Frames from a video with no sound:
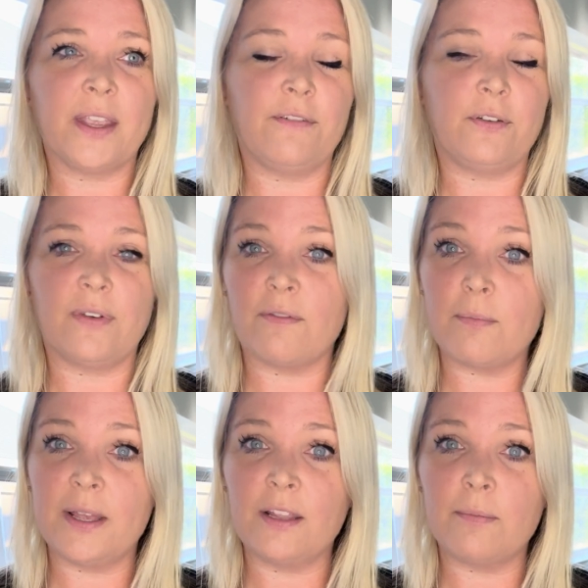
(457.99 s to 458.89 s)
If you've never
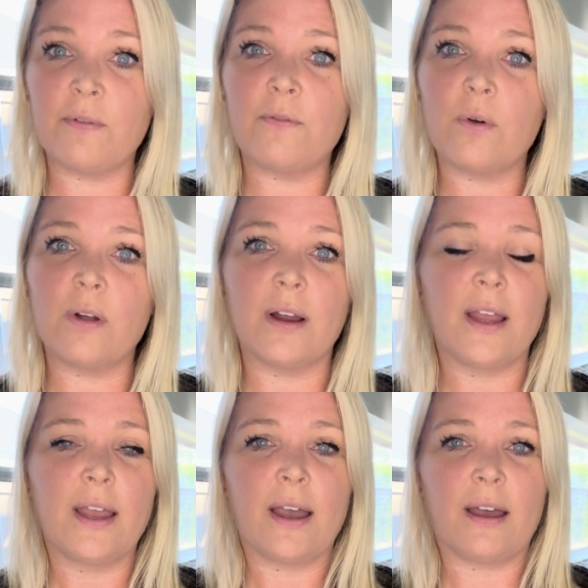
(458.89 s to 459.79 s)
been there before,
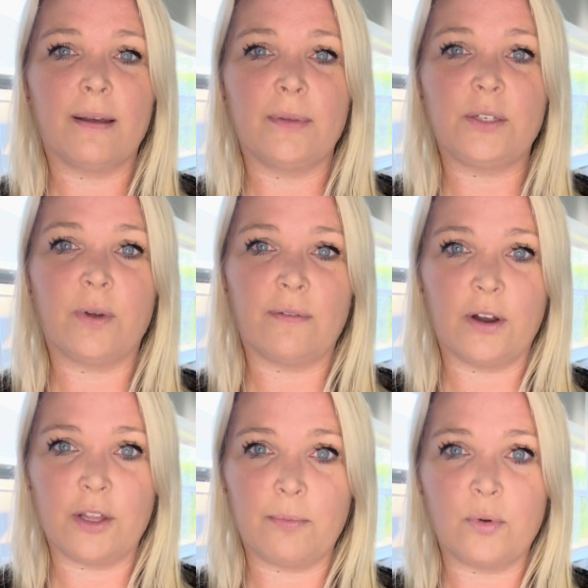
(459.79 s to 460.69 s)
it's one of our
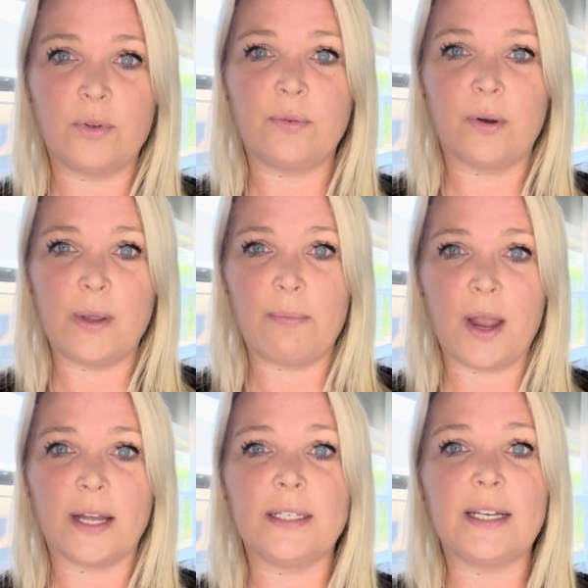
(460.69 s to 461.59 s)
other pools where we
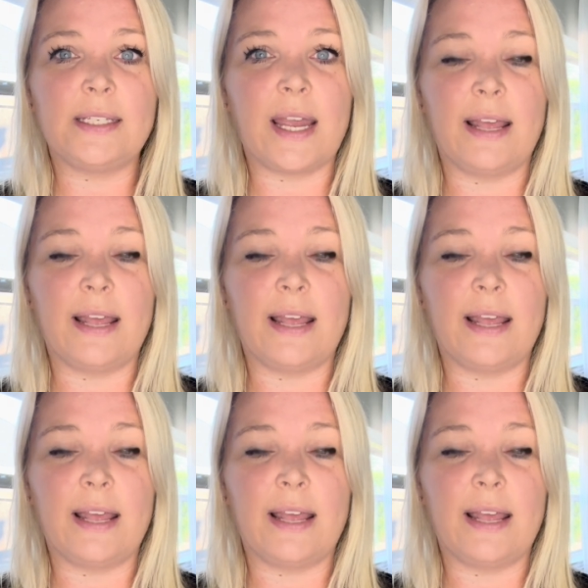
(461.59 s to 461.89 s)
practice,